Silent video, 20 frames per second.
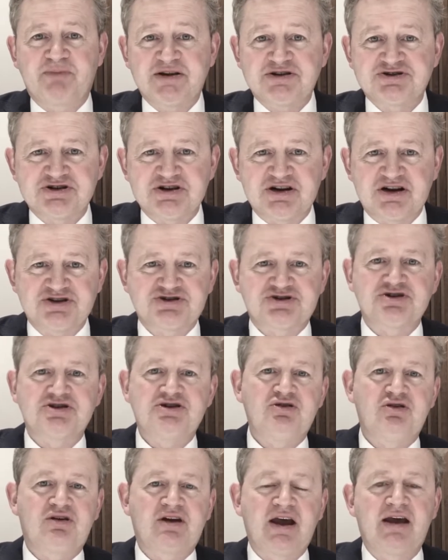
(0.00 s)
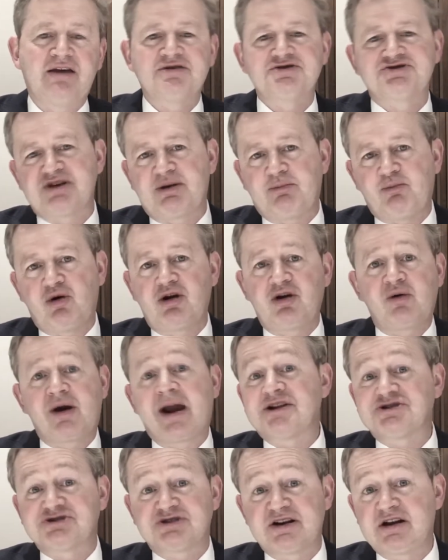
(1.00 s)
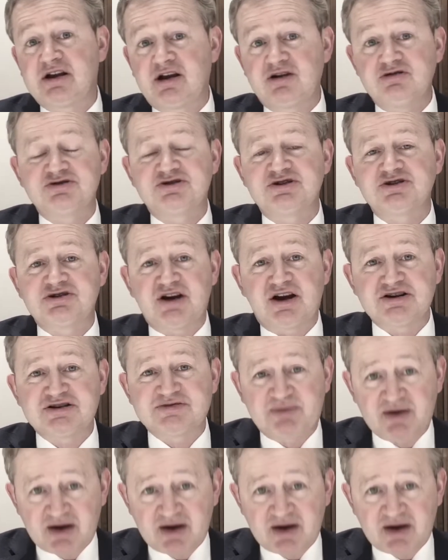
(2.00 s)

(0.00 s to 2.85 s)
business and you get someone who actually knows the judge